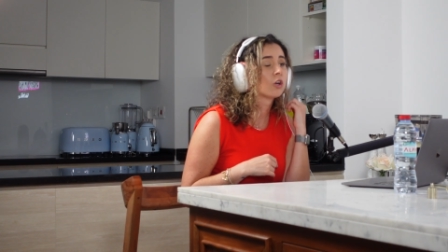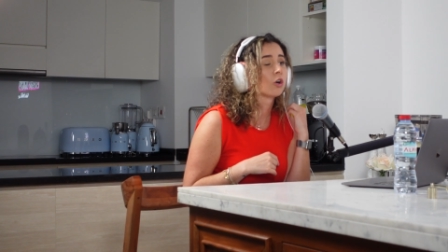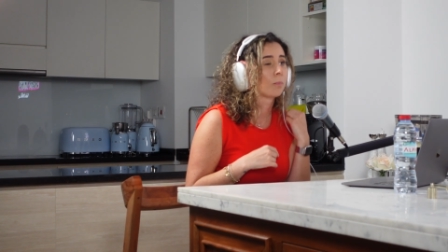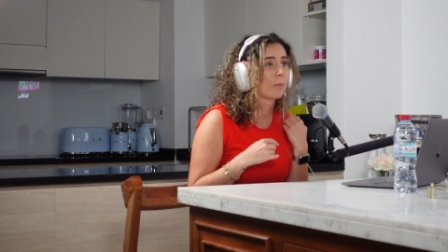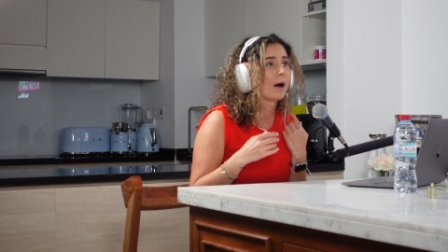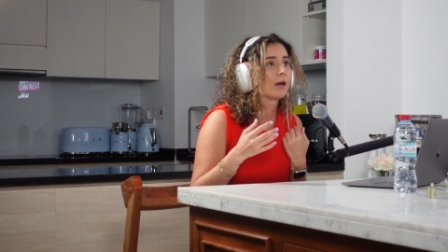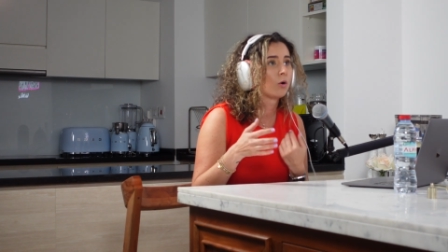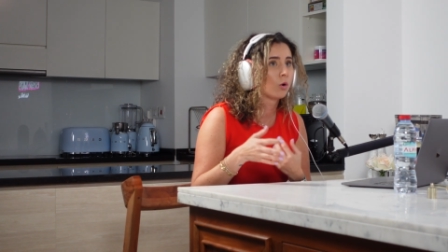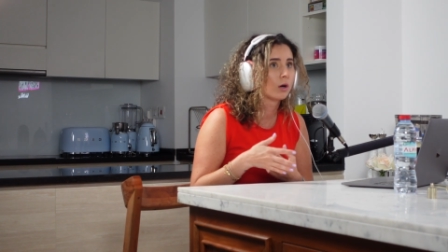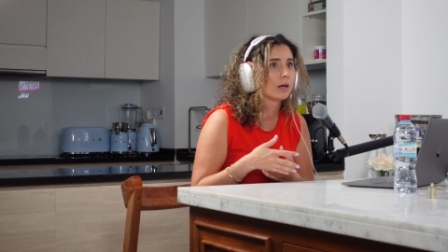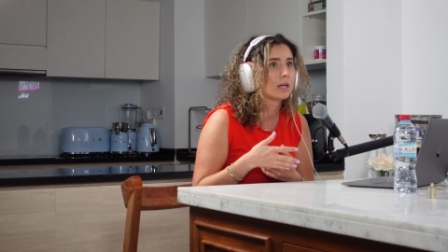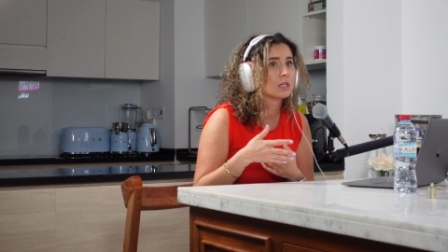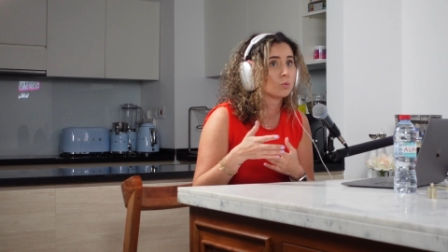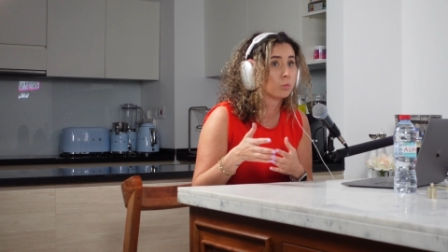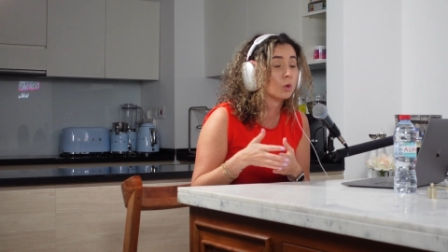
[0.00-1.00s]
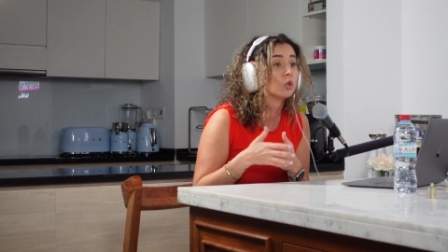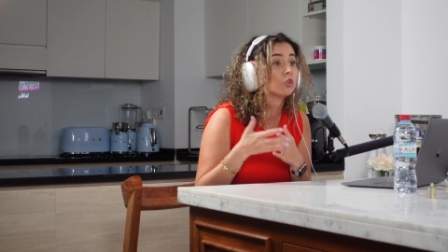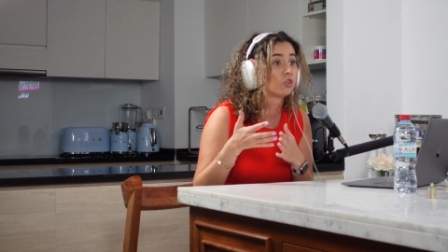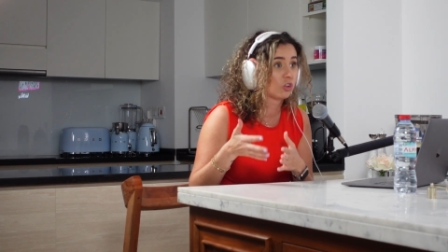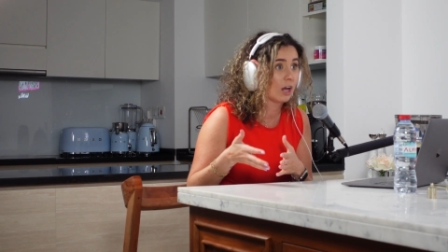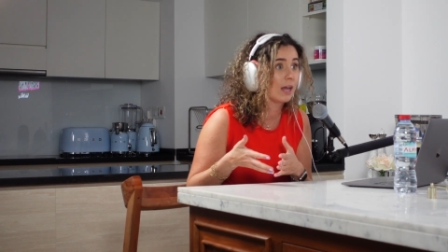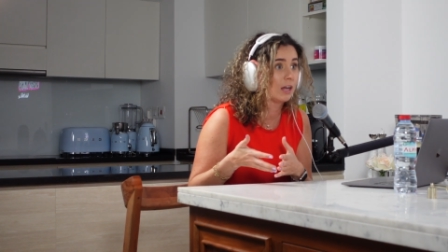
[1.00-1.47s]
your priorities will
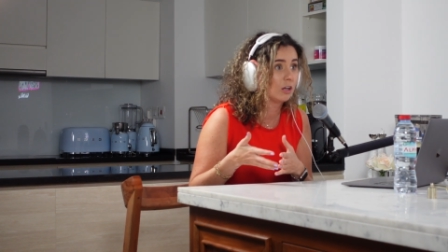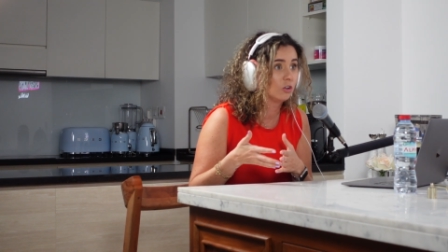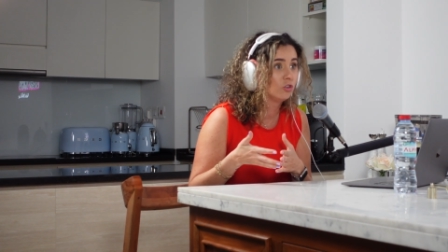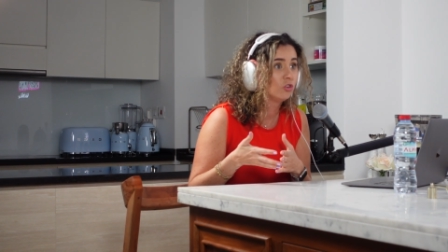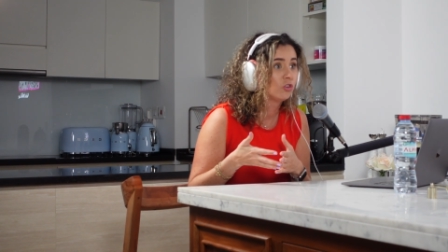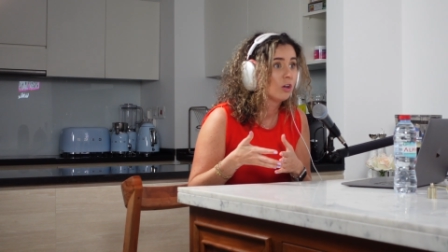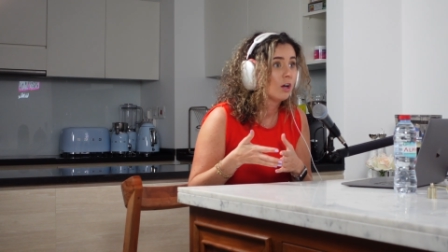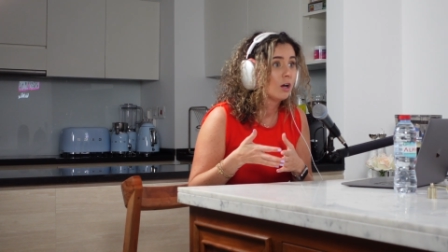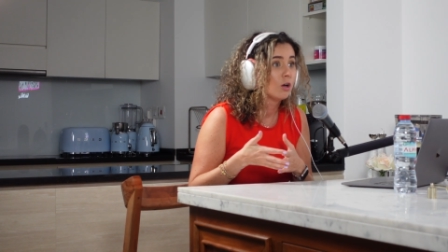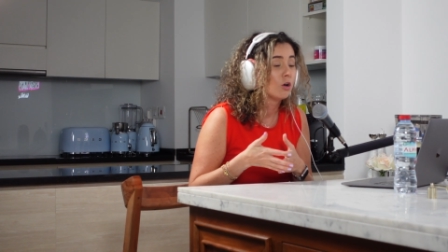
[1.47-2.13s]
change.